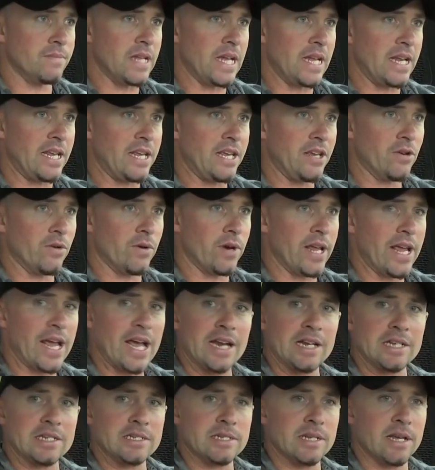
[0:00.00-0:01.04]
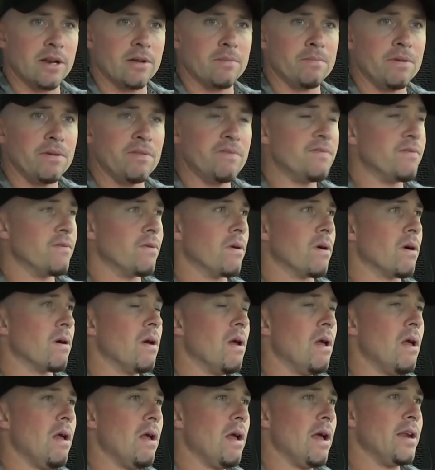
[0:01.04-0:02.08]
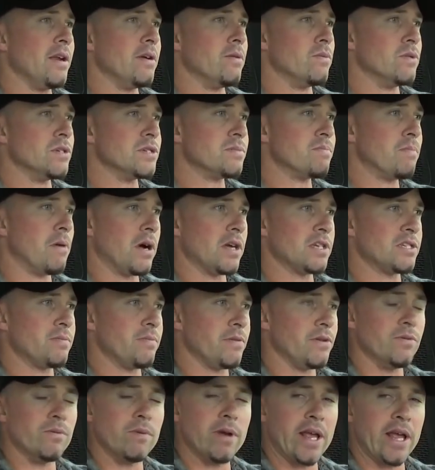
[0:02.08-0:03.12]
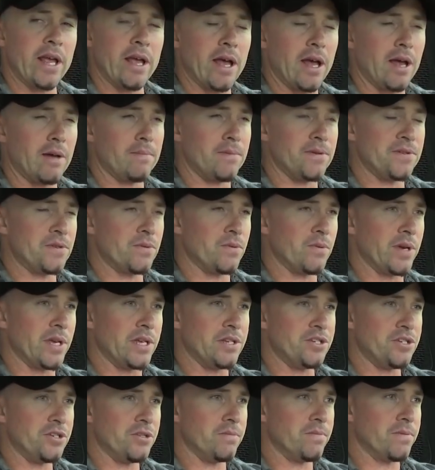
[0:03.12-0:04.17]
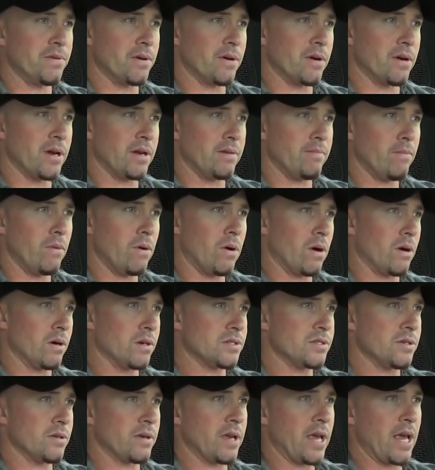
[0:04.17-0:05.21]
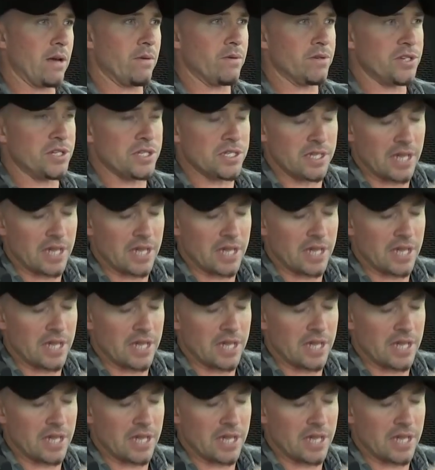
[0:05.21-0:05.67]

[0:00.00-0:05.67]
he already had a setup before, and it was possibly Rahab between Jupiter and Mars, okay, which is